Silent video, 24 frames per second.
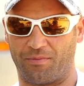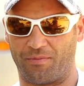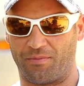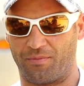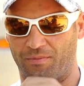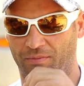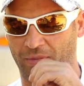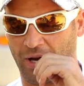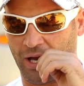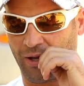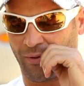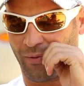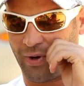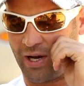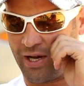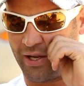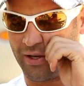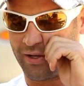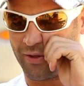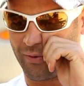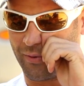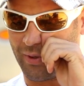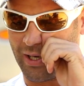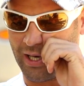My
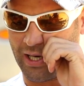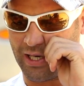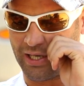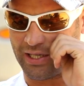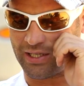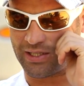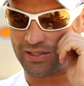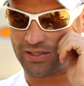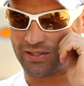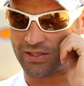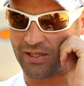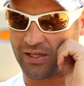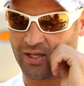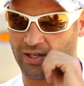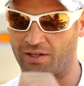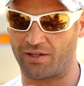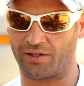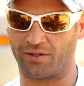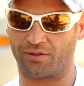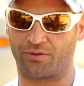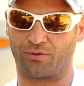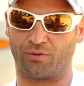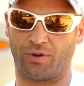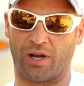one, it was
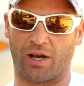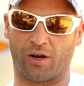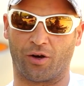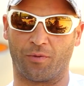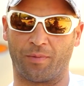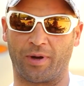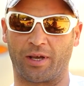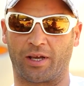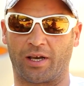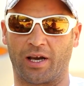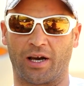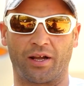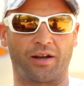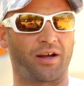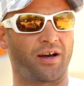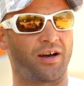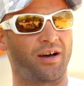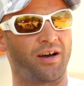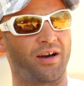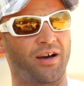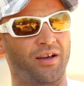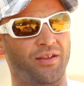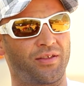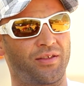to La Copa Icar,
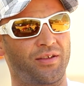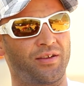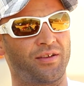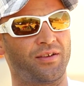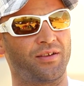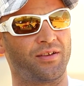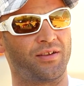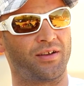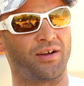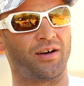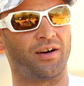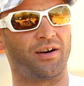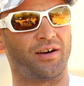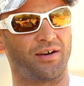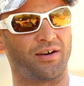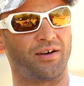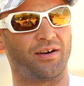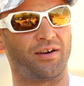I think.